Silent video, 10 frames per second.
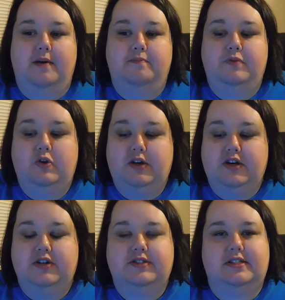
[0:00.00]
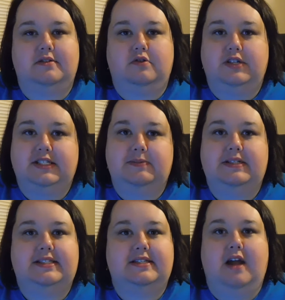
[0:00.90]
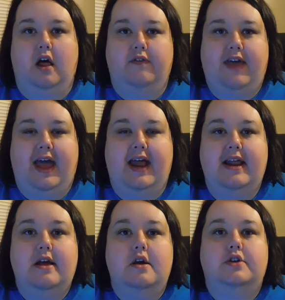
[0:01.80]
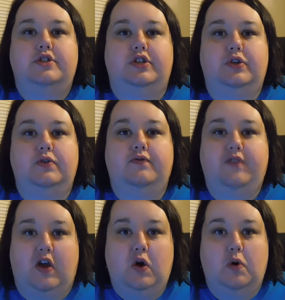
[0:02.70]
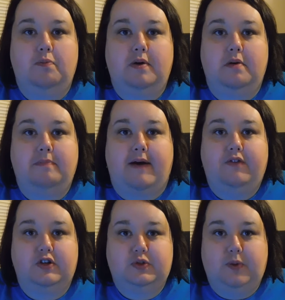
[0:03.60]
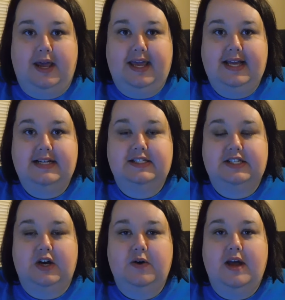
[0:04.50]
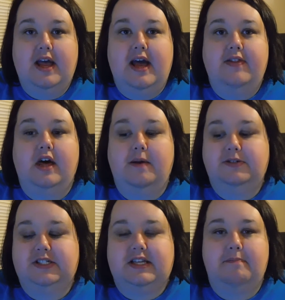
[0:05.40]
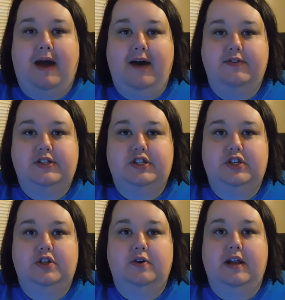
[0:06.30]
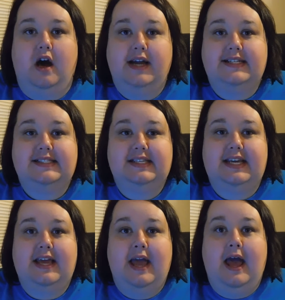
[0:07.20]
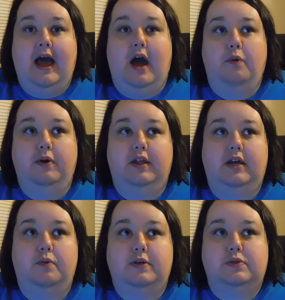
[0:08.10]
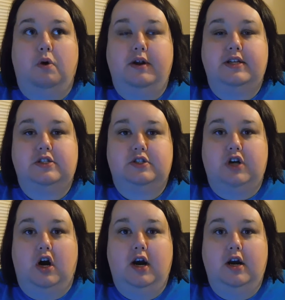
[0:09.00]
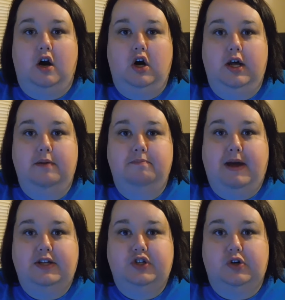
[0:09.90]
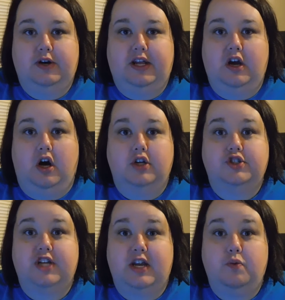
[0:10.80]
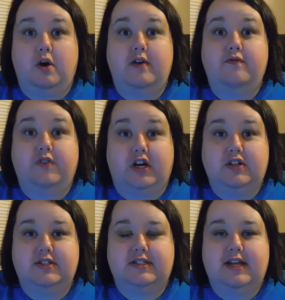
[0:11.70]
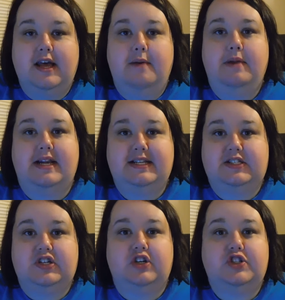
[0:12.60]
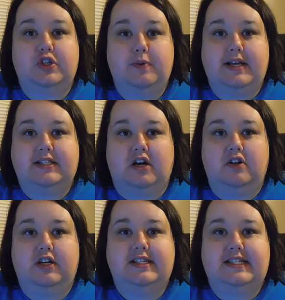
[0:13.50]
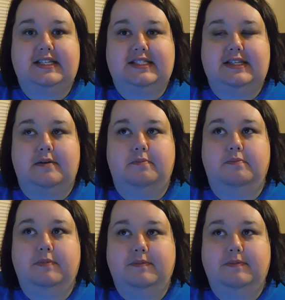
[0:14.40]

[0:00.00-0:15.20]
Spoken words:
New Year's and Christmas and all of that to film my first weigh-in. So thought I would just combine the two, and honestly I really was wanting to start on my journey on January 1st, but I did start 2 weeks early to get some